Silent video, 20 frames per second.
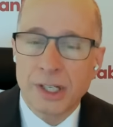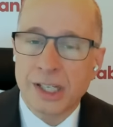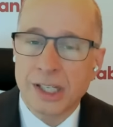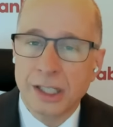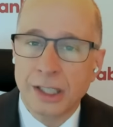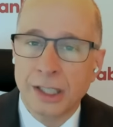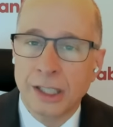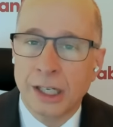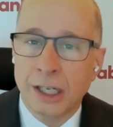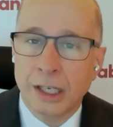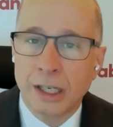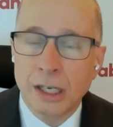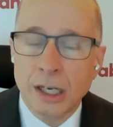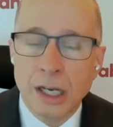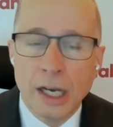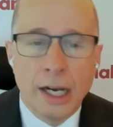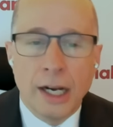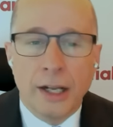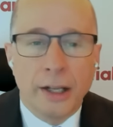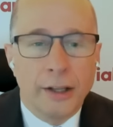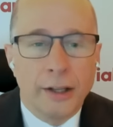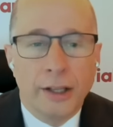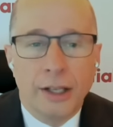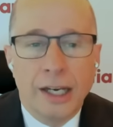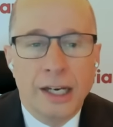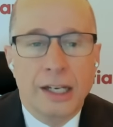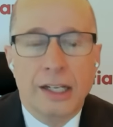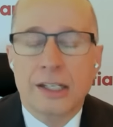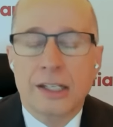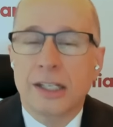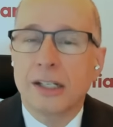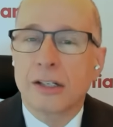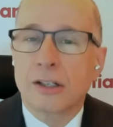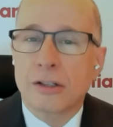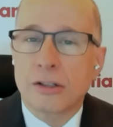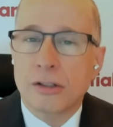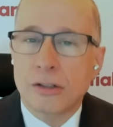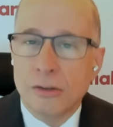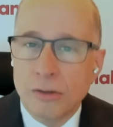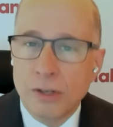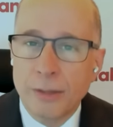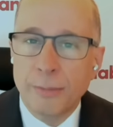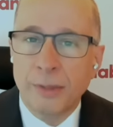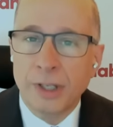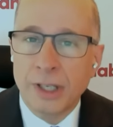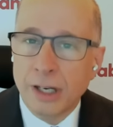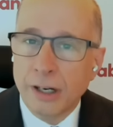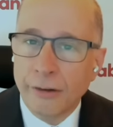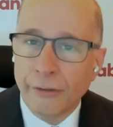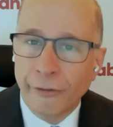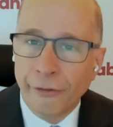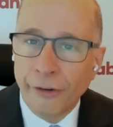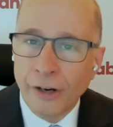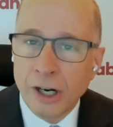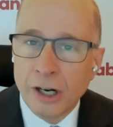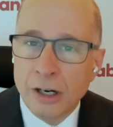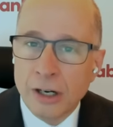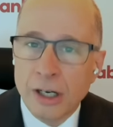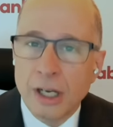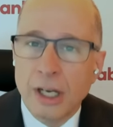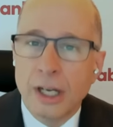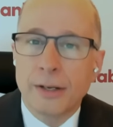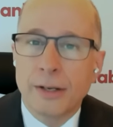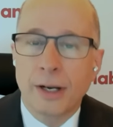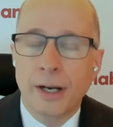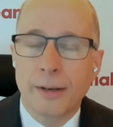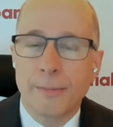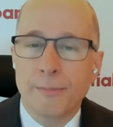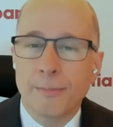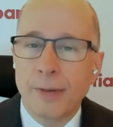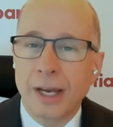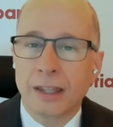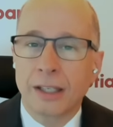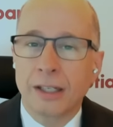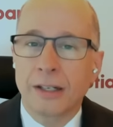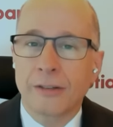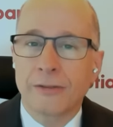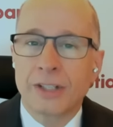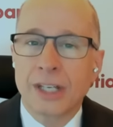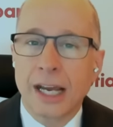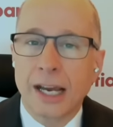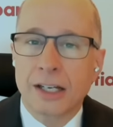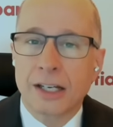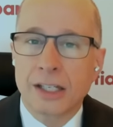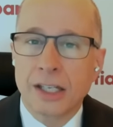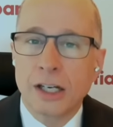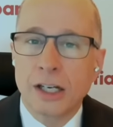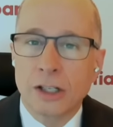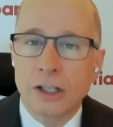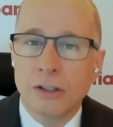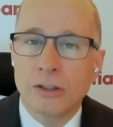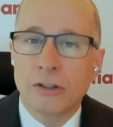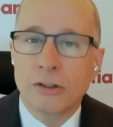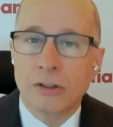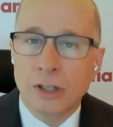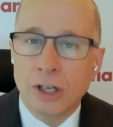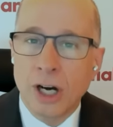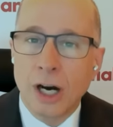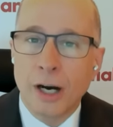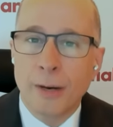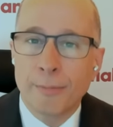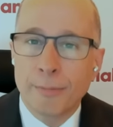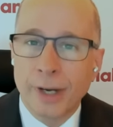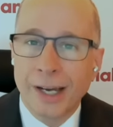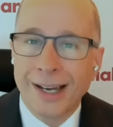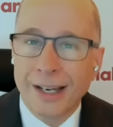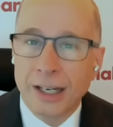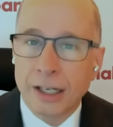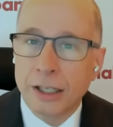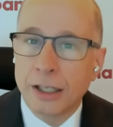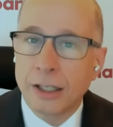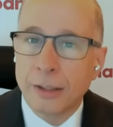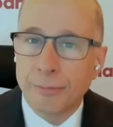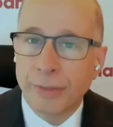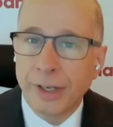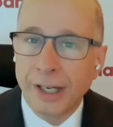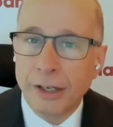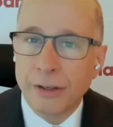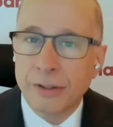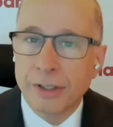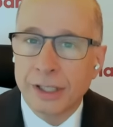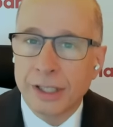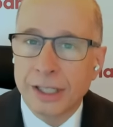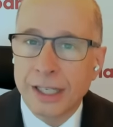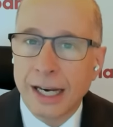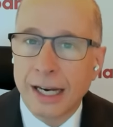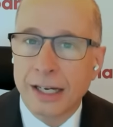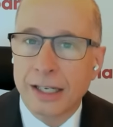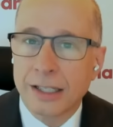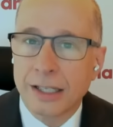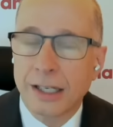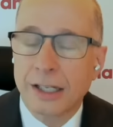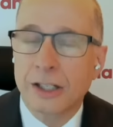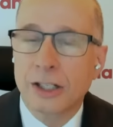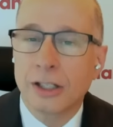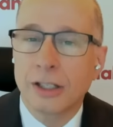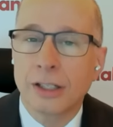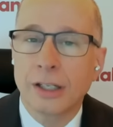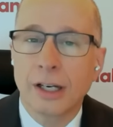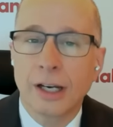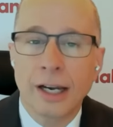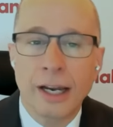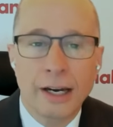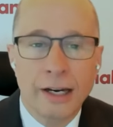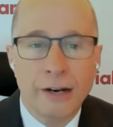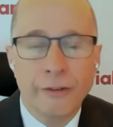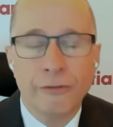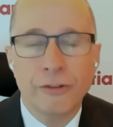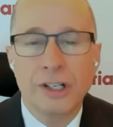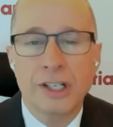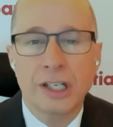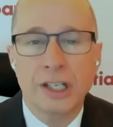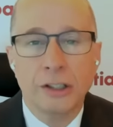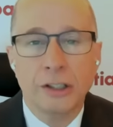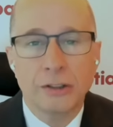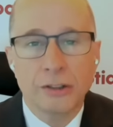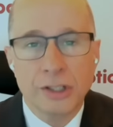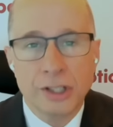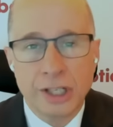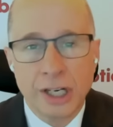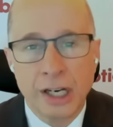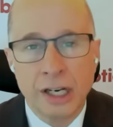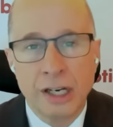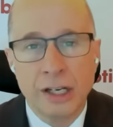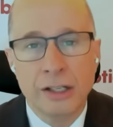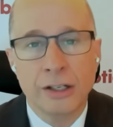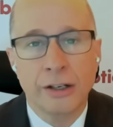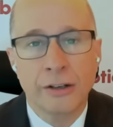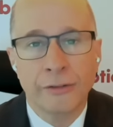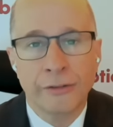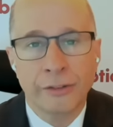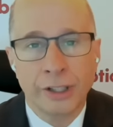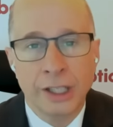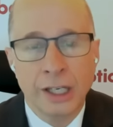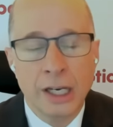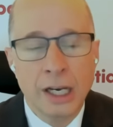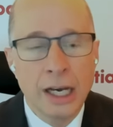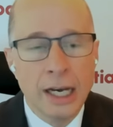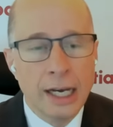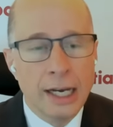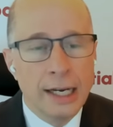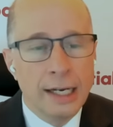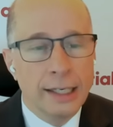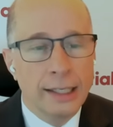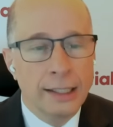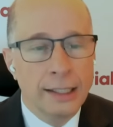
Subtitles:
misleading. It is an extremely unfair method of taxation to compound the taxation at every single stage of the